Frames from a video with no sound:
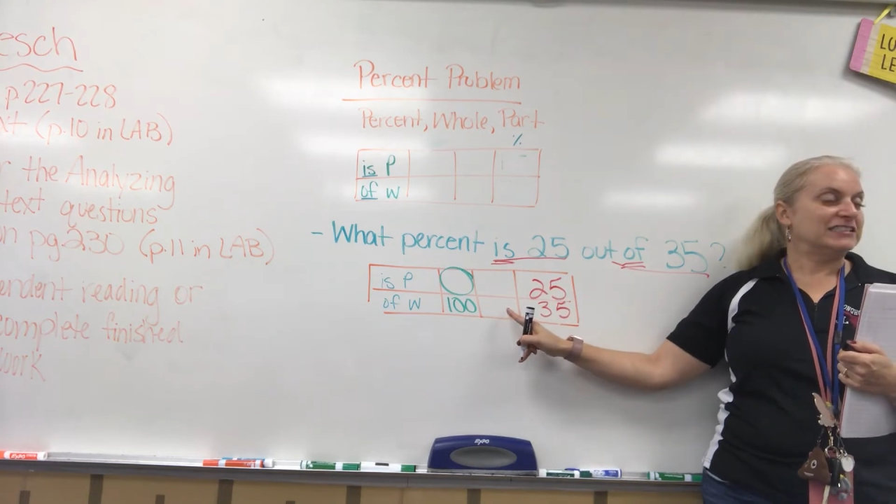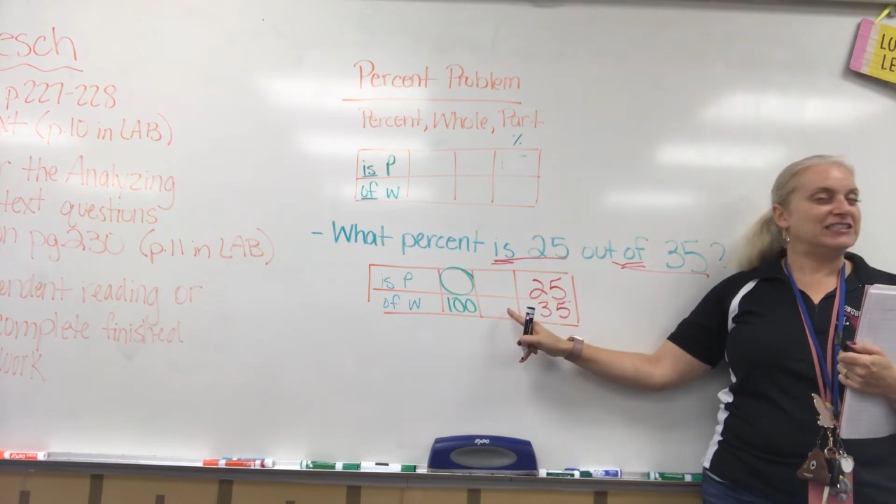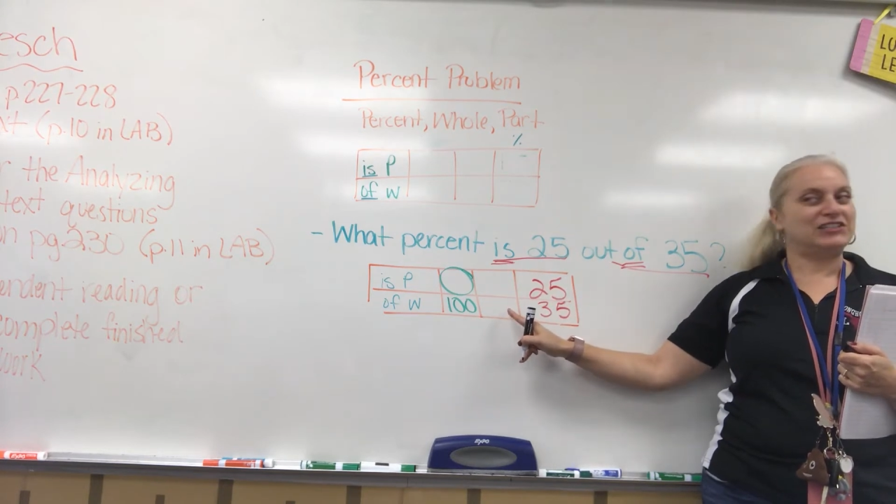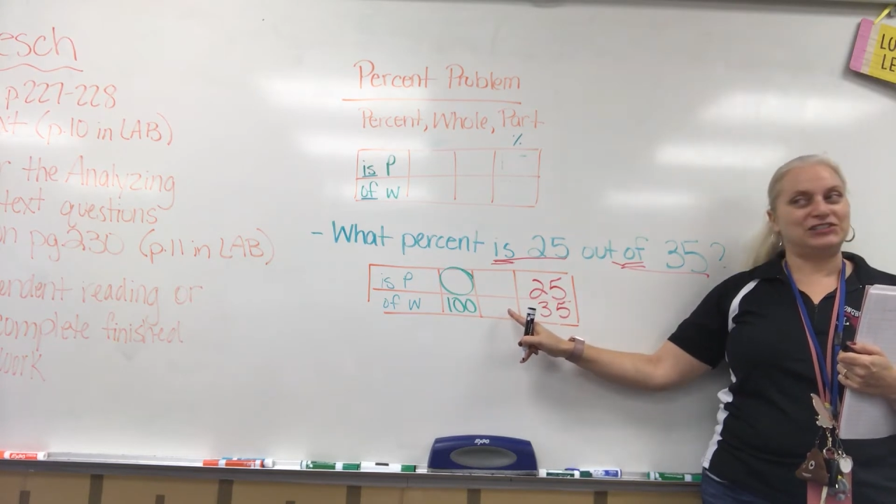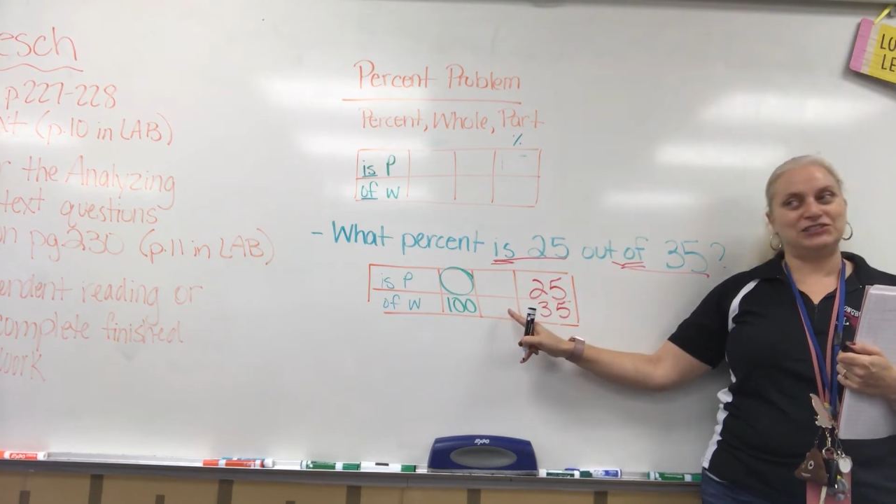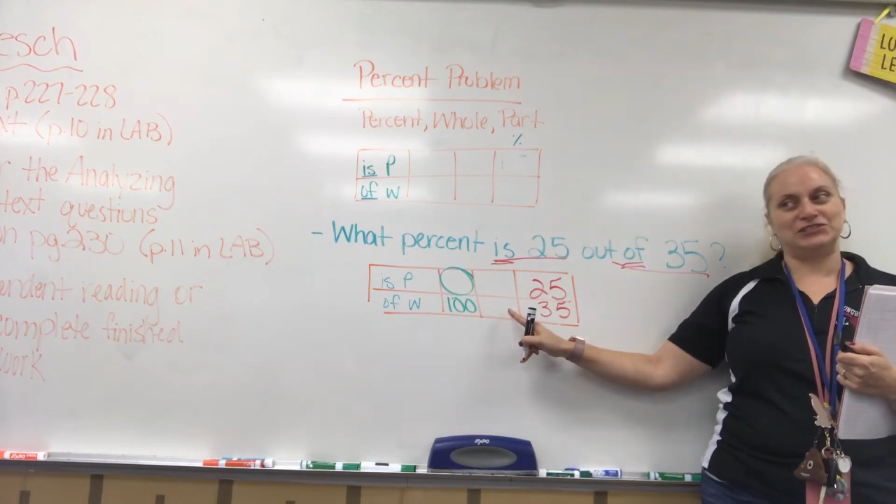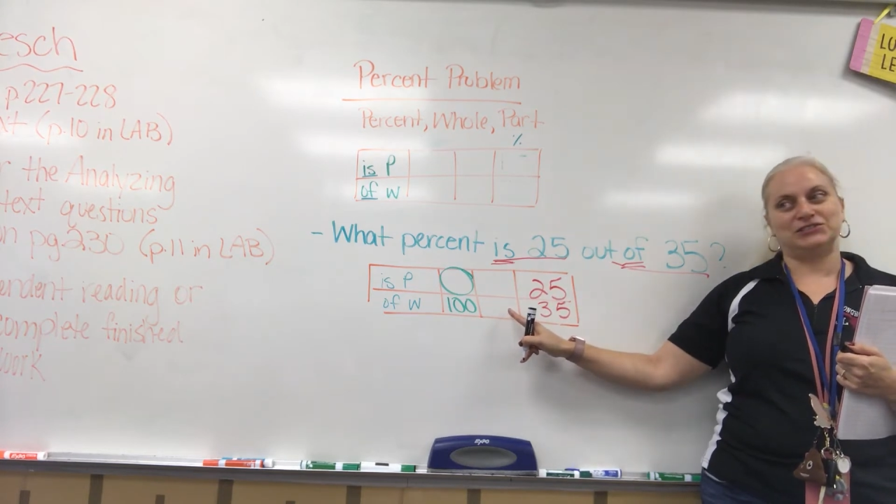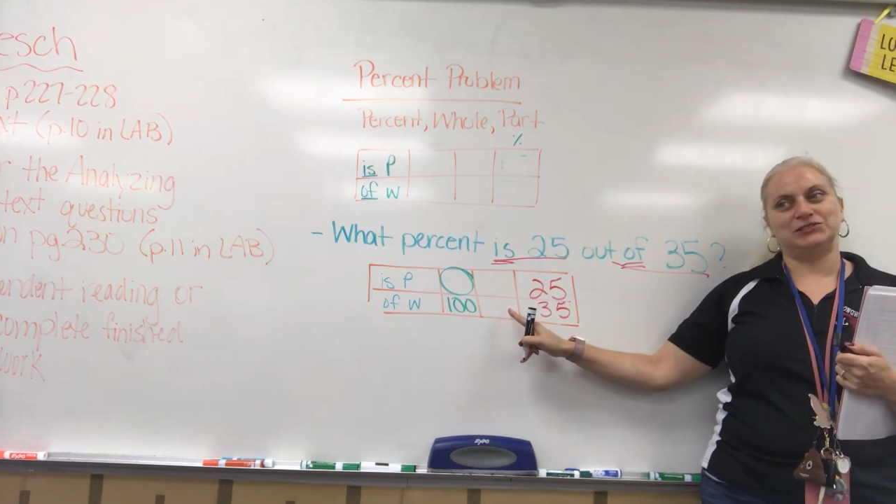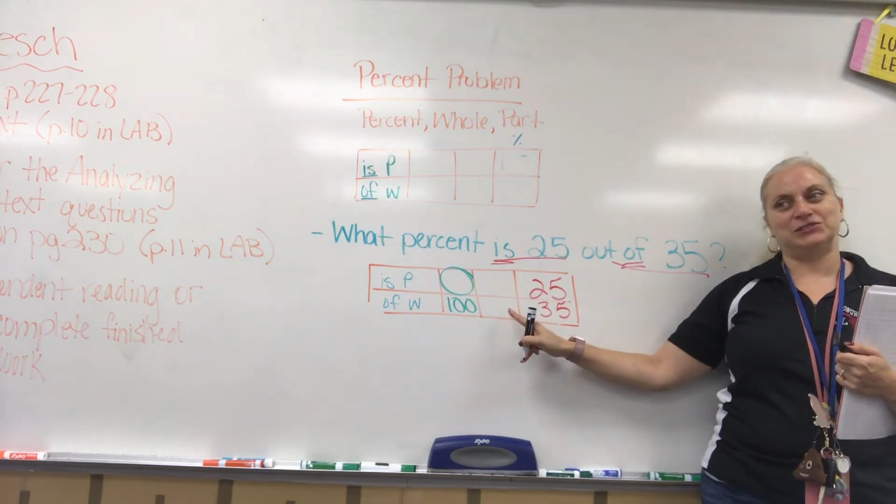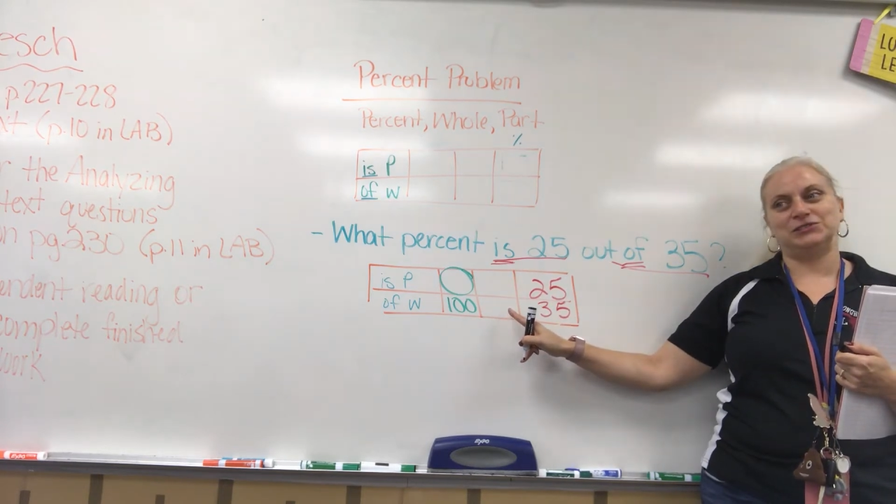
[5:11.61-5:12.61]

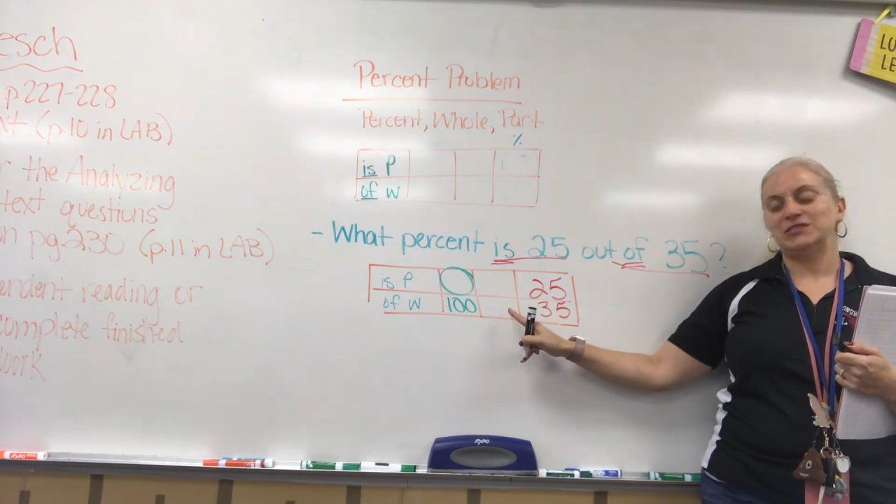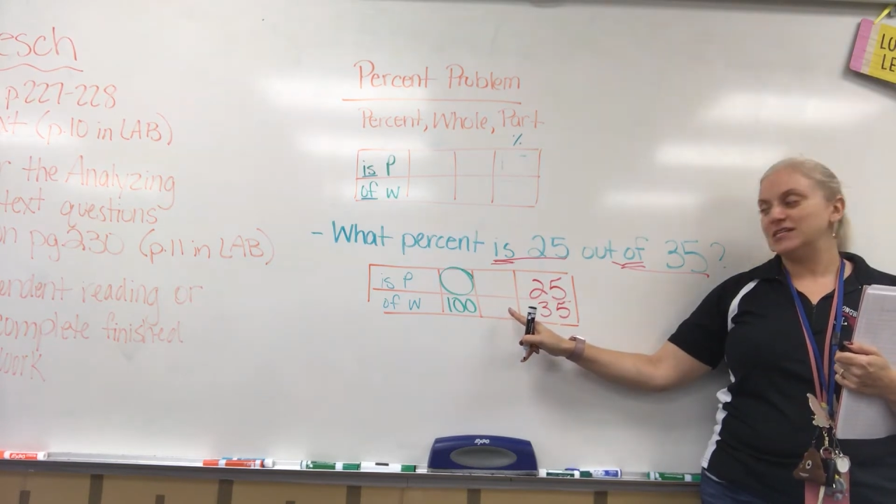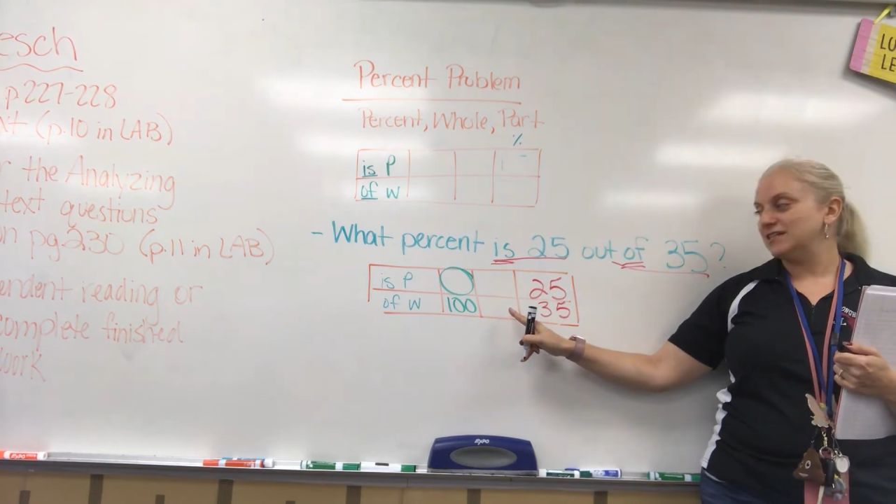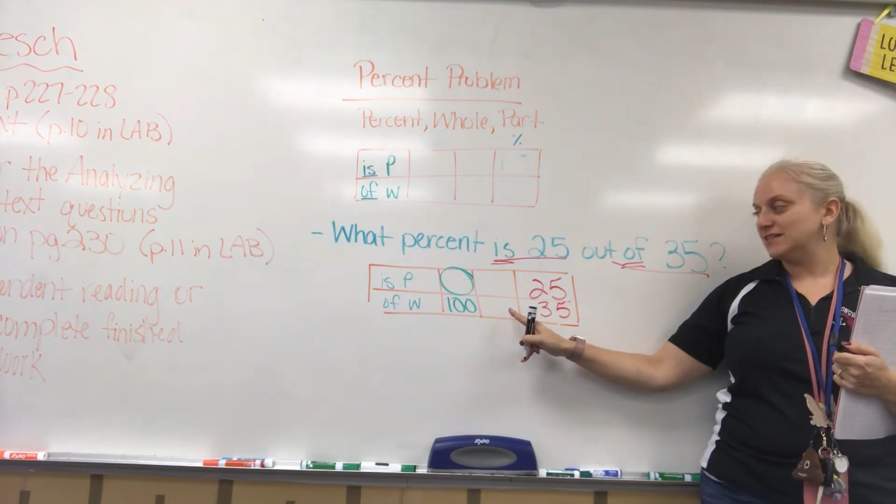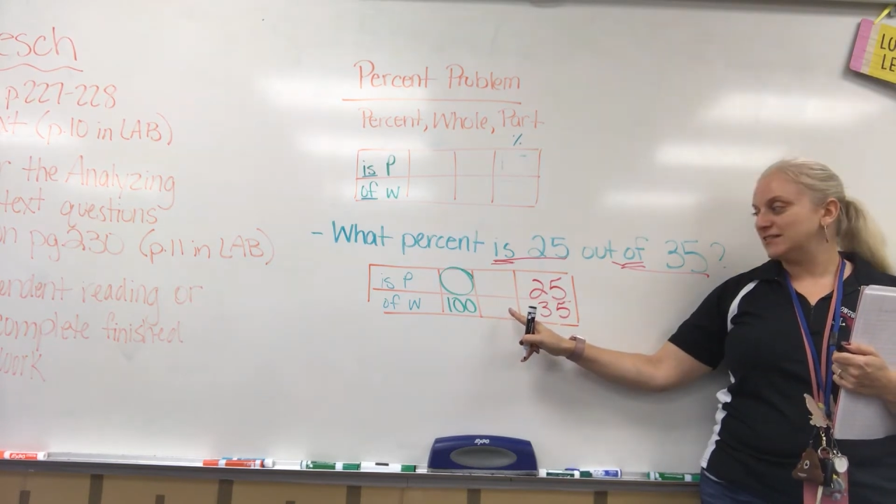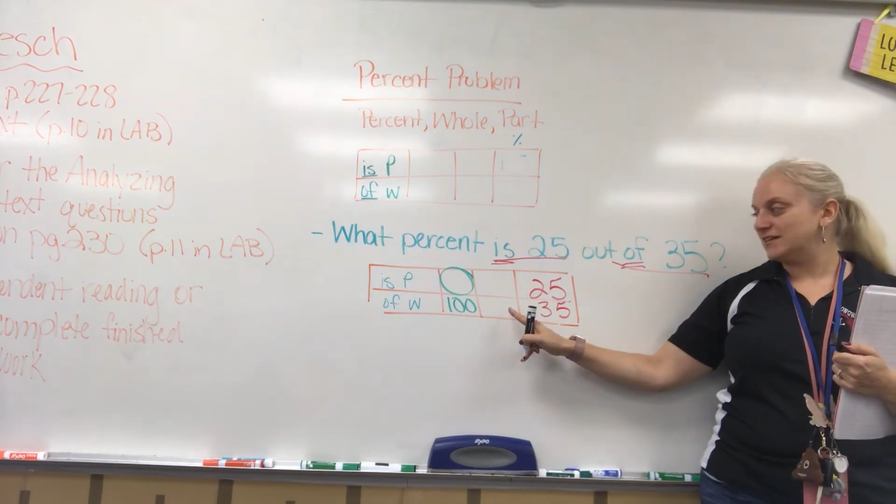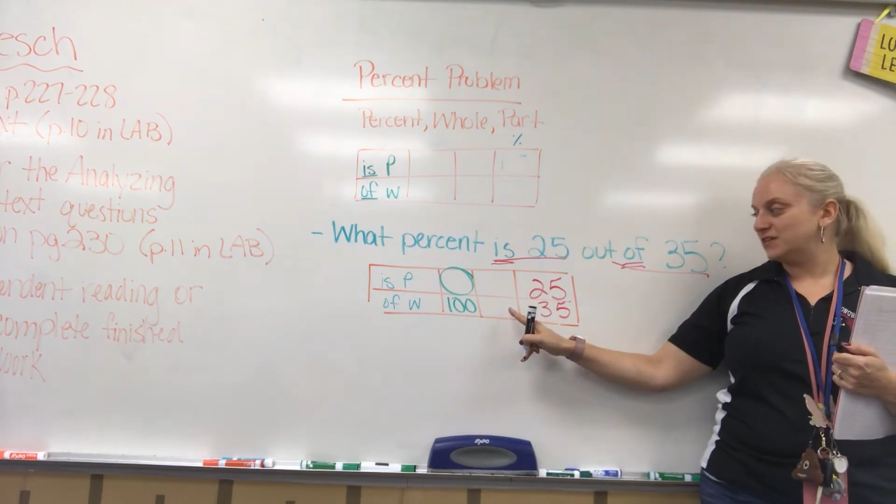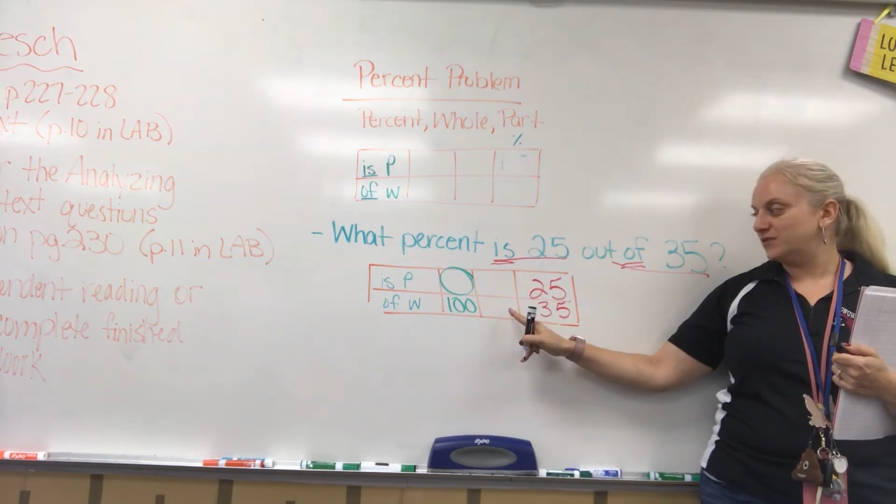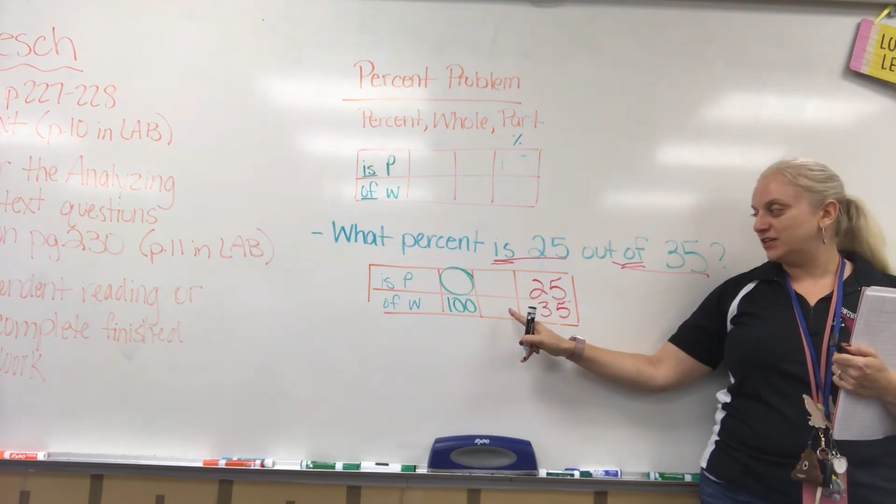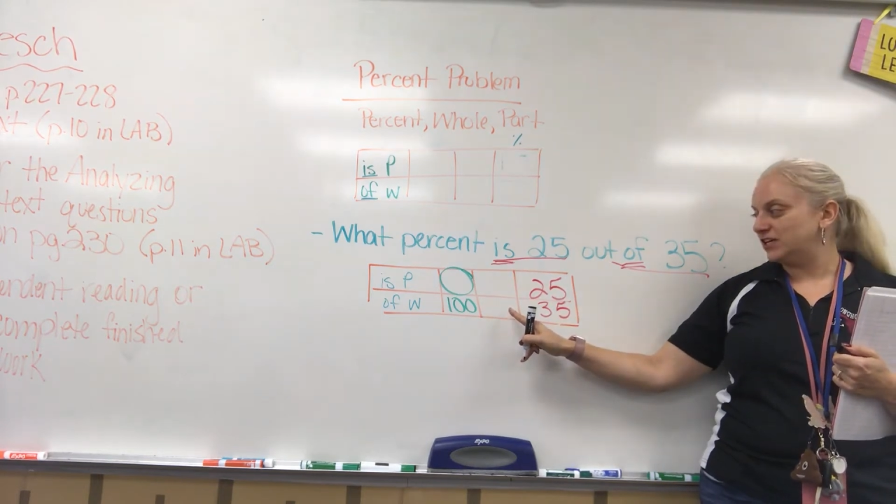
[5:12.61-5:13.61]
No, that's not
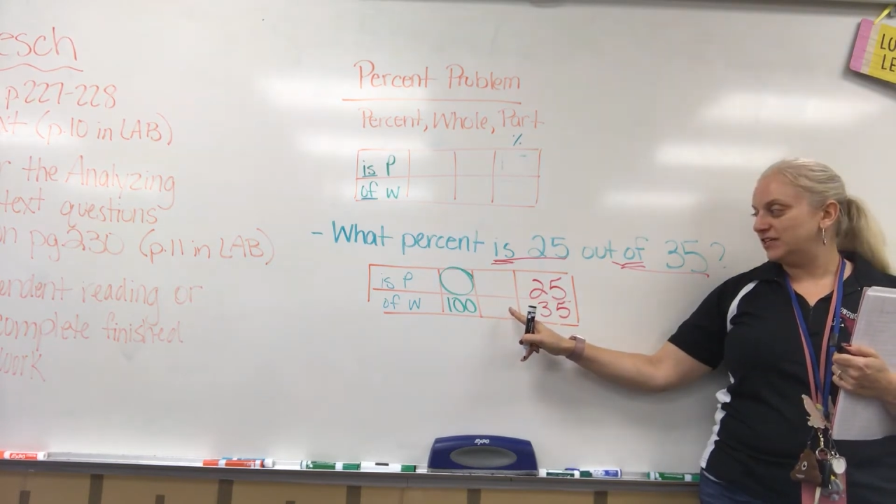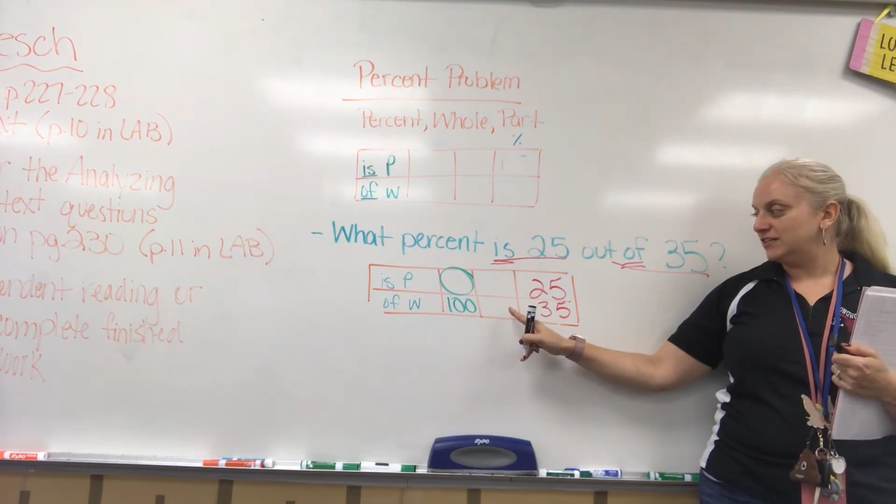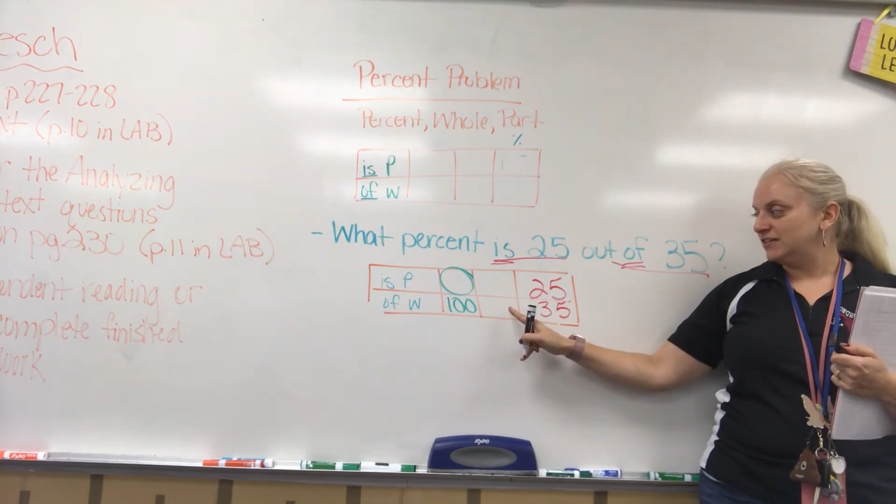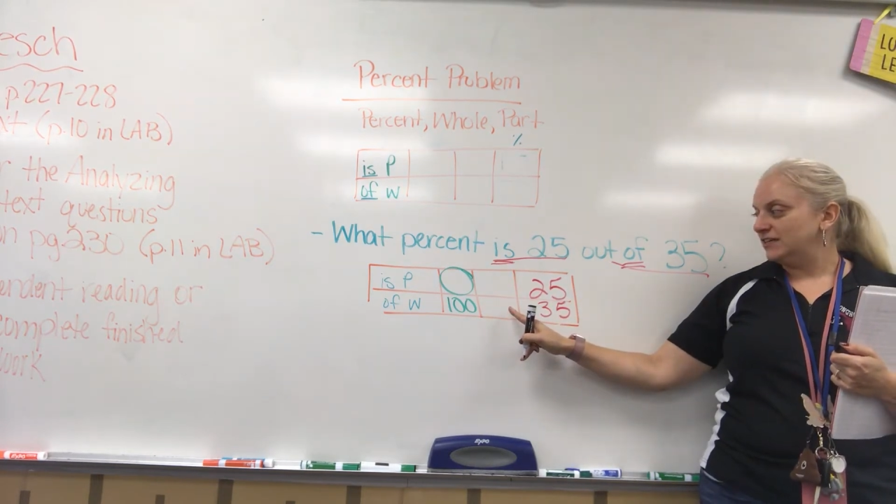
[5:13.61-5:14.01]
going to be good.